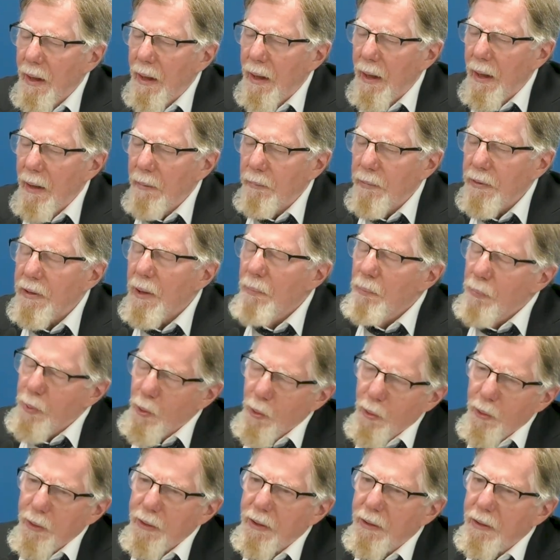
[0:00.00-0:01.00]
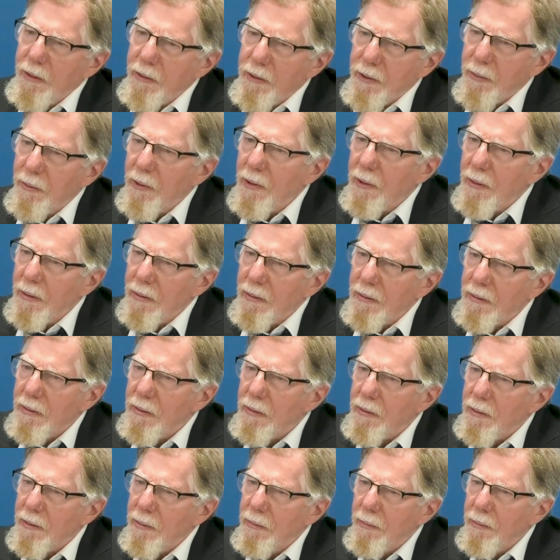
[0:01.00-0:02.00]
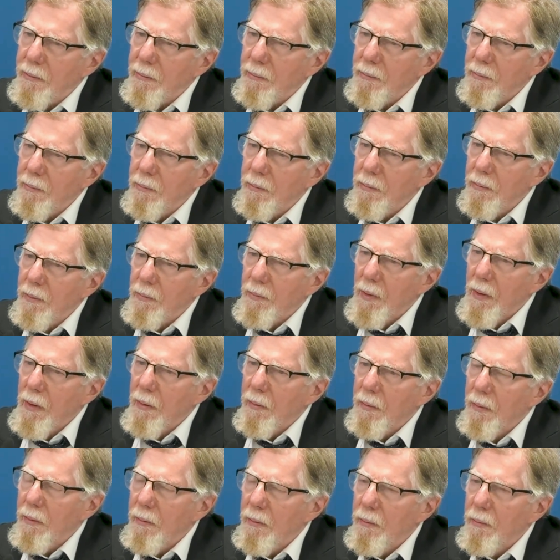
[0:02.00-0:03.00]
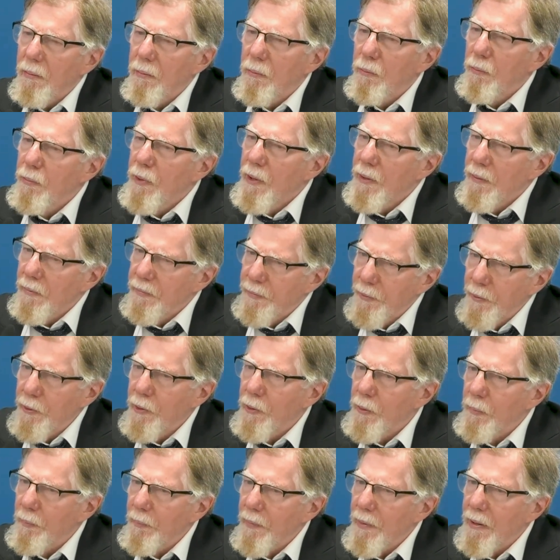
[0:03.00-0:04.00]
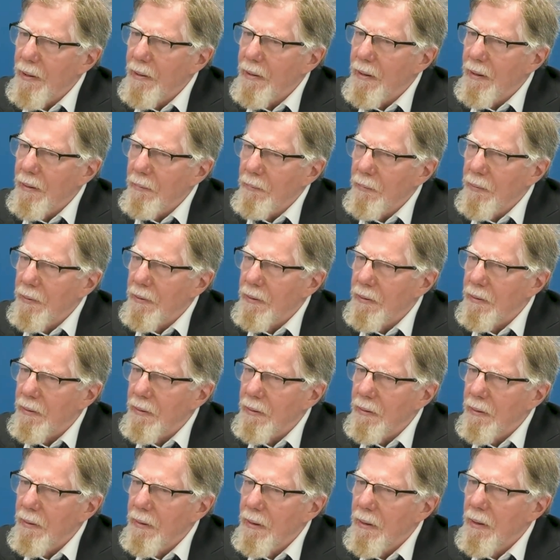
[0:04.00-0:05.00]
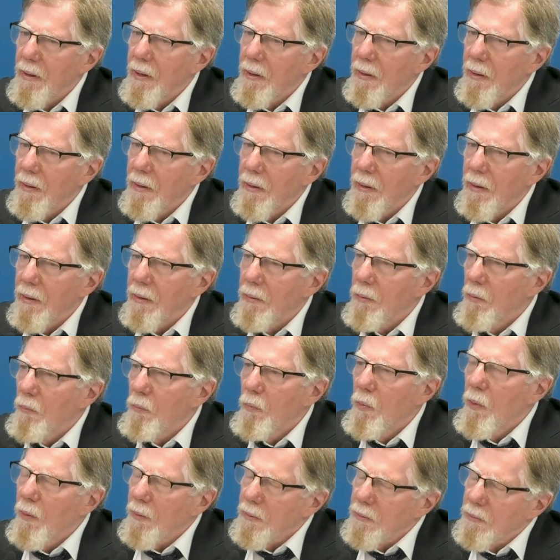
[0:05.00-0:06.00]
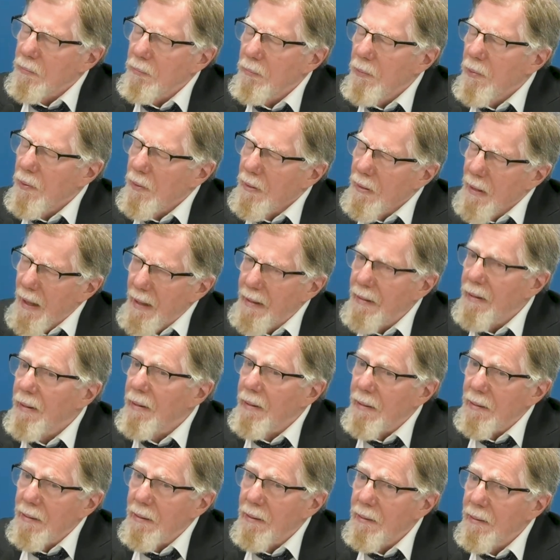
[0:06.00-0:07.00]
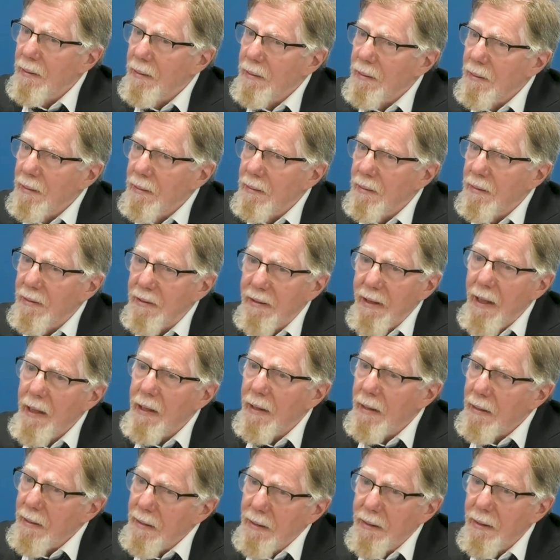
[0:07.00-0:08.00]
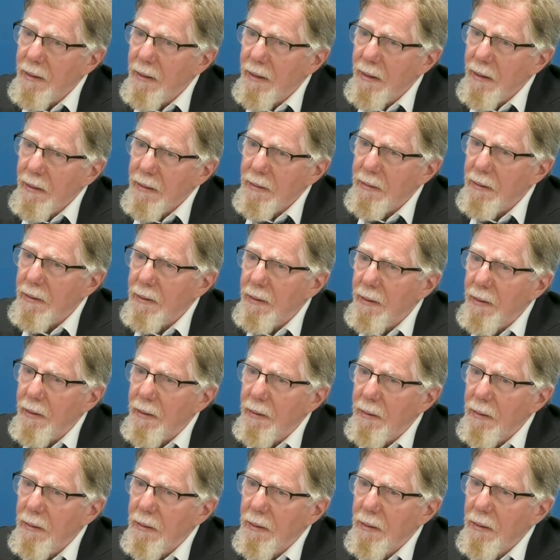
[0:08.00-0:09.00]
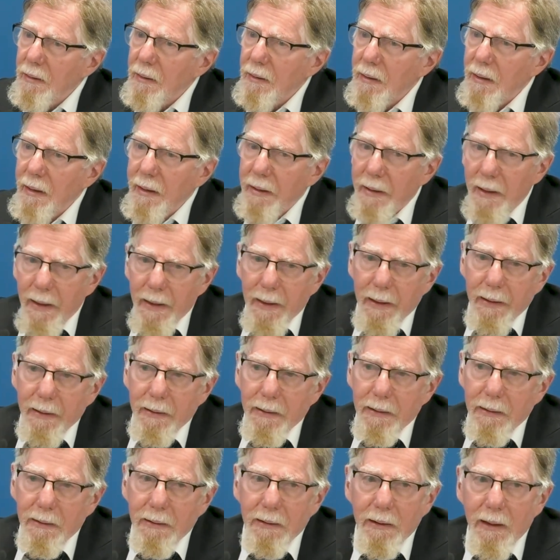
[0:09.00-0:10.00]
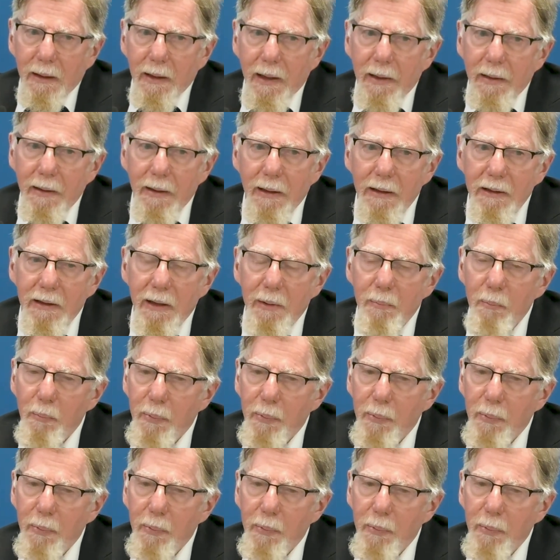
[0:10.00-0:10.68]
important to us to reaffirm that it was what Lenin had said, that in this